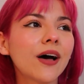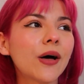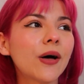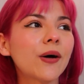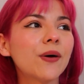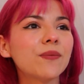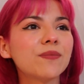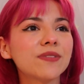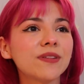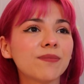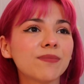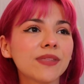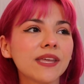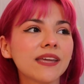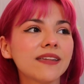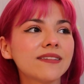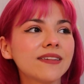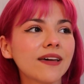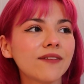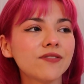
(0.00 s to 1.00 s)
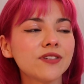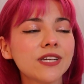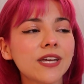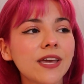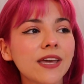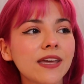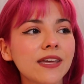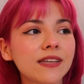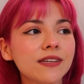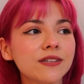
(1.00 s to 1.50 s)
Some things have
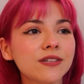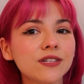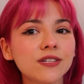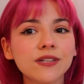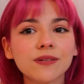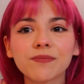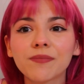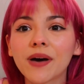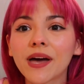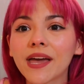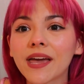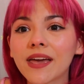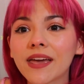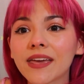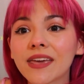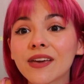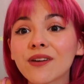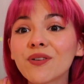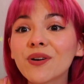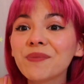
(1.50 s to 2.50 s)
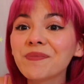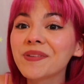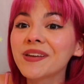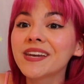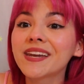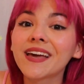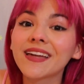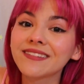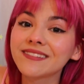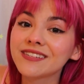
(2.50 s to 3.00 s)
changed, my
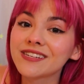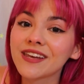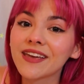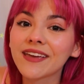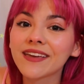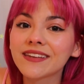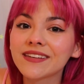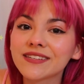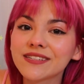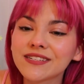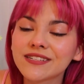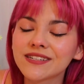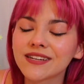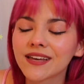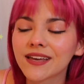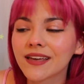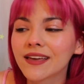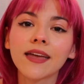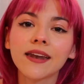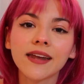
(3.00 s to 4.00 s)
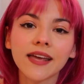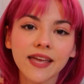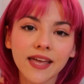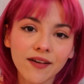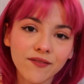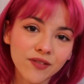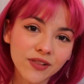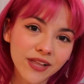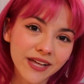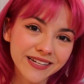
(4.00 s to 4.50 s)
equipment has changed, and I
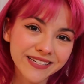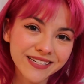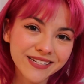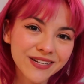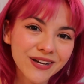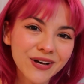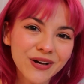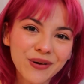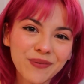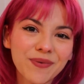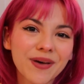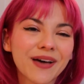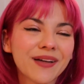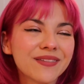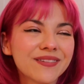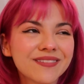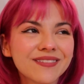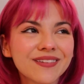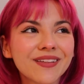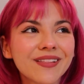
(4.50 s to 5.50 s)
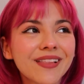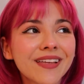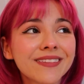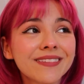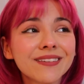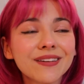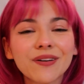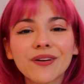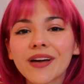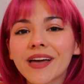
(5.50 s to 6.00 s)
have a lot to talk about, so
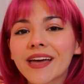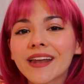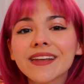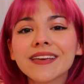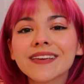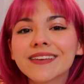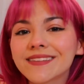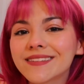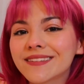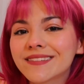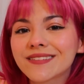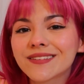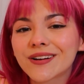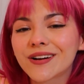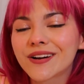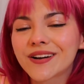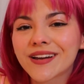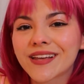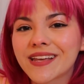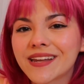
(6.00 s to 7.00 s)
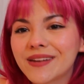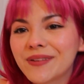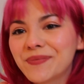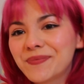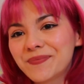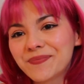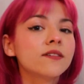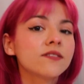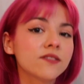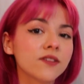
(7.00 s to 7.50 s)
let's go ahead and get started.
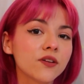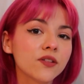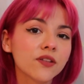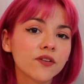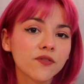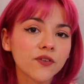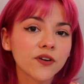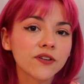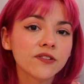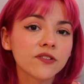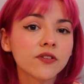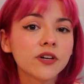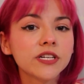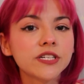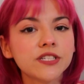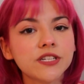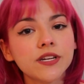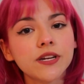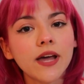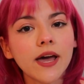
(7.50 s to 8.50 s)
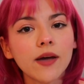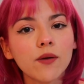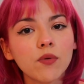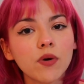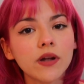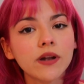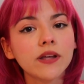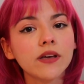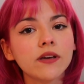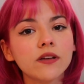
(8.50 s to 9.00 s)
So the first question I
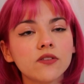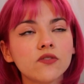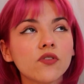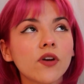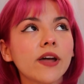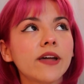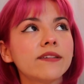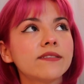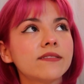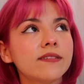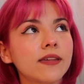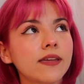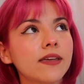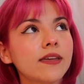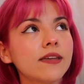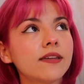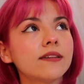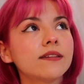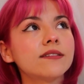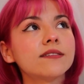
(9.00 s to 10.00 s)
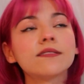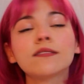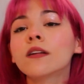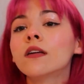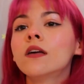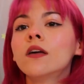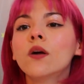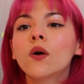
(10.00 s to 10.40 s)
want to address is,